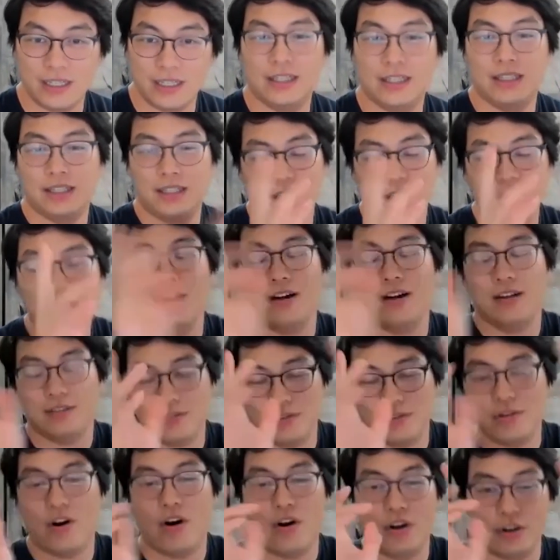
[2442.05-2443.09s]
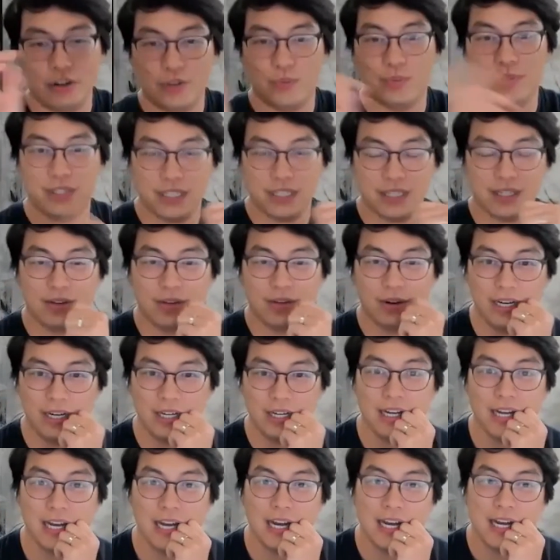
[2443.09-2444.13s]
Like, arguably, right?